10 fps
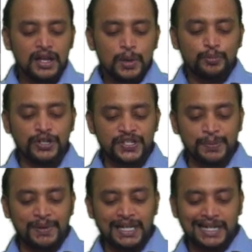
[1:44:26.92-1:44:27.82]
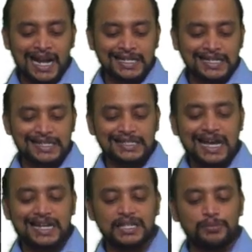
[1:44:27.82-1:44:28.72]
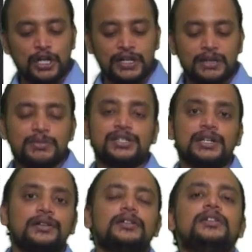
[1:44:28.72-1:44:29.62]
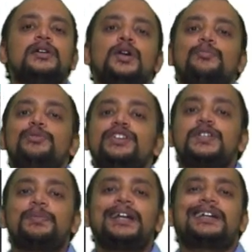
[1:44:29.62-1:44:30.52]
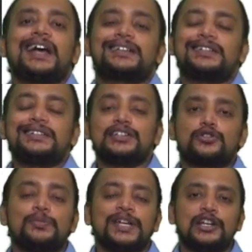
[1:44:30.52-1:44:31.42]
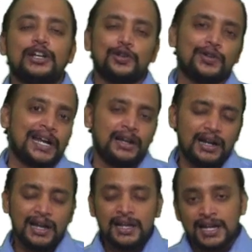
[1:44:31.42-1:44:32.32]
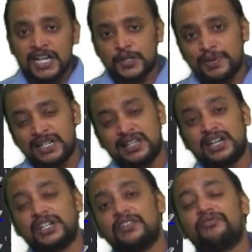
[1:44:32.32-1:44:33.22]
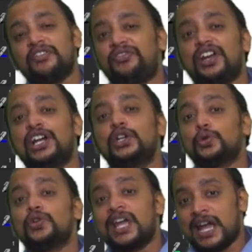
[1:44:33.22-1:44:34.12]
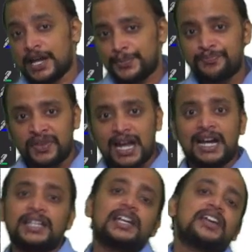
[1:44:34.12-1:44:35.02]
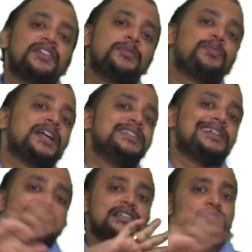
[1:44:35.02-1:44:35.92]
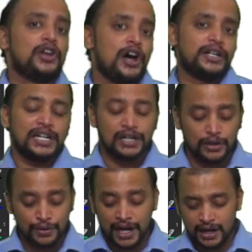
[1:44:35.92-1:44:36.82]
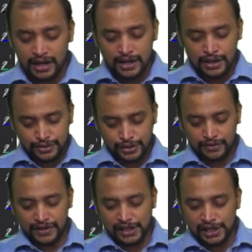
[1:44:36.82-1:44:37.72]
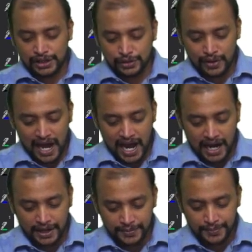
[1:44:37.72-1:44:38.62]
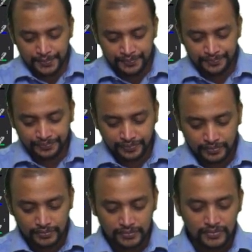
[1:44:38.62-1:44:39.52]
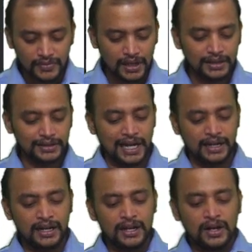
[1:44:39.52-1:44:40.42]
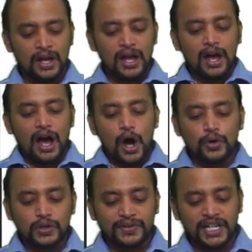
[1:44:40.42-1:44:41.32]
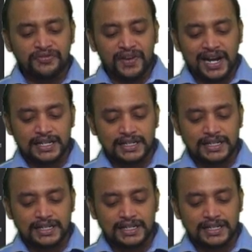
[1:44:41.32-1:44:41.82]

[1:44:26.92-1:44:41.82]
Municipal taxes chargeable on the machine municipal taxes is to be included as per section 15 to a and the given price it is not included so we need to add then outward freight